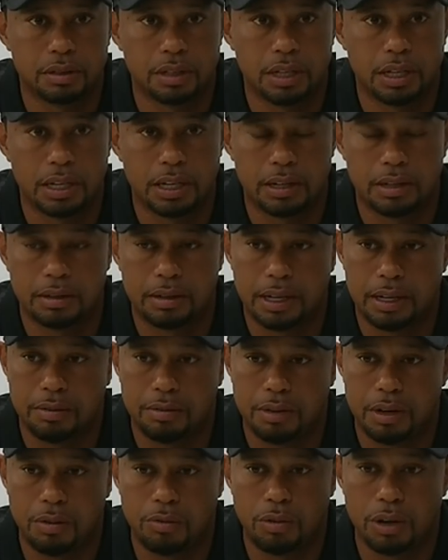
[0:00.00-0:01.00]
I
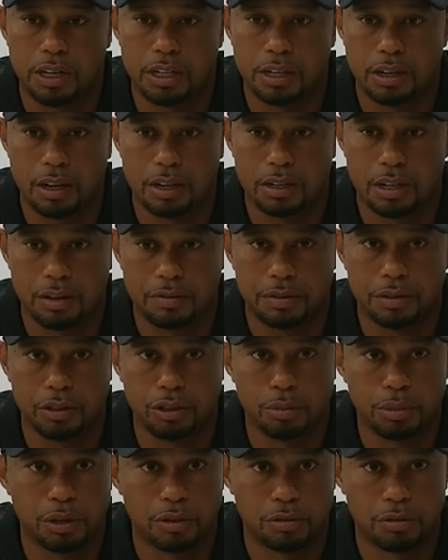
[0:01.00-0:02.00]
wanted to knock off a
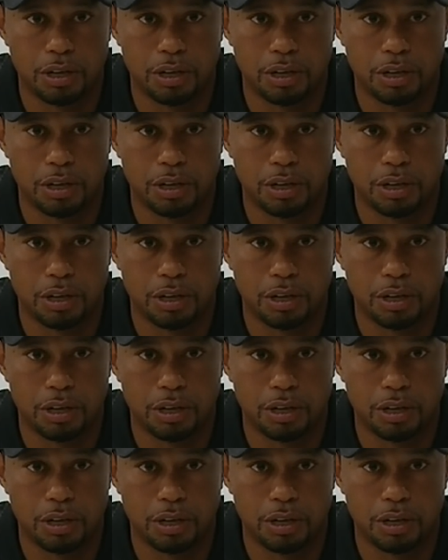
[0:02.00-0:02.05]
little bit of